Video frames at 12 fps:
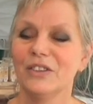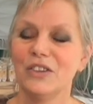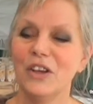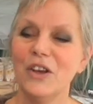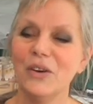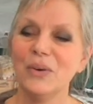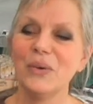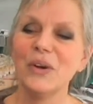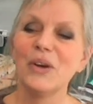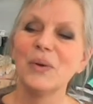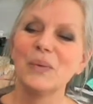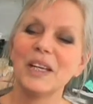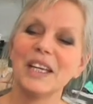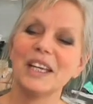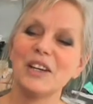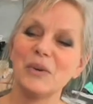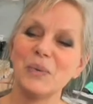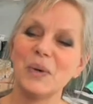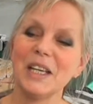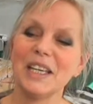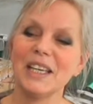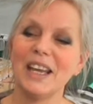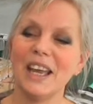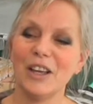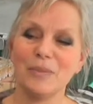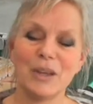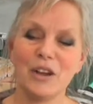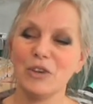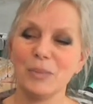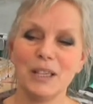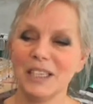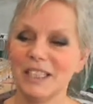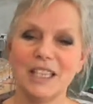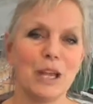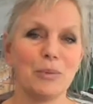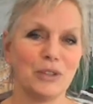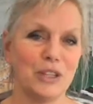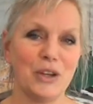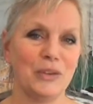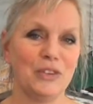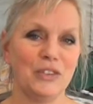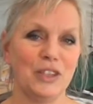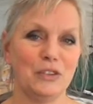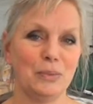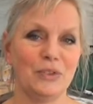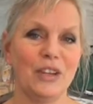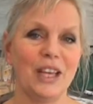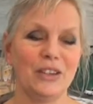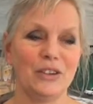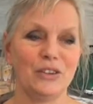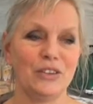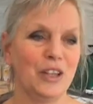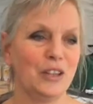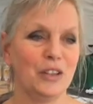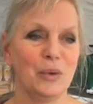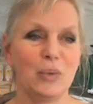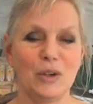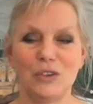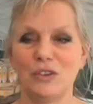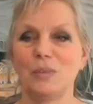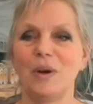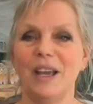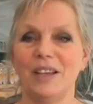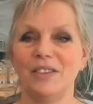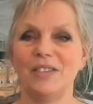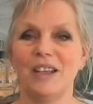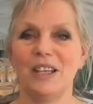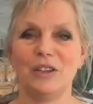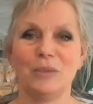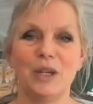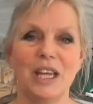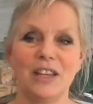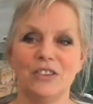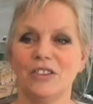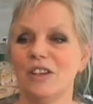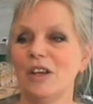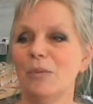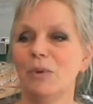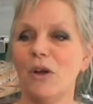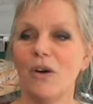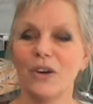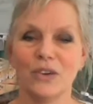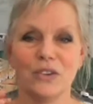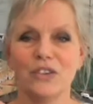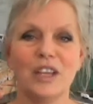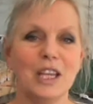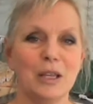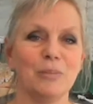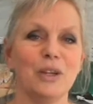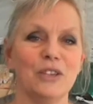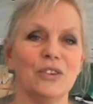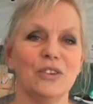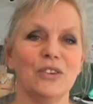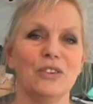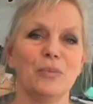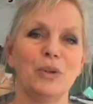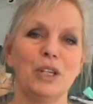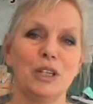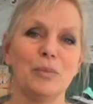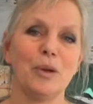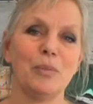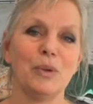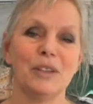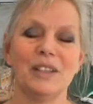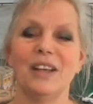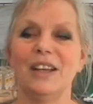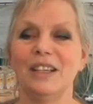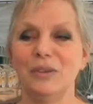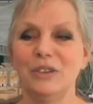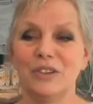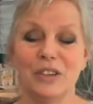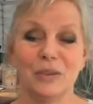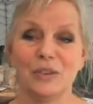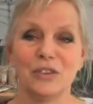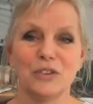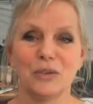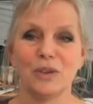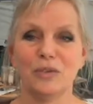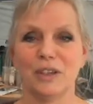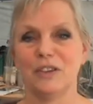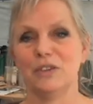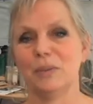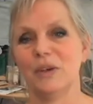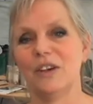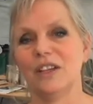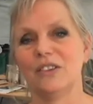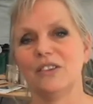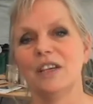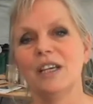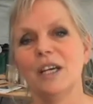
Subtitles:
So we everybody in the neighborhood noticed these potatoes, and the word spread, and we had bloggers taking pictures and putting them up online. It was a terrific experience.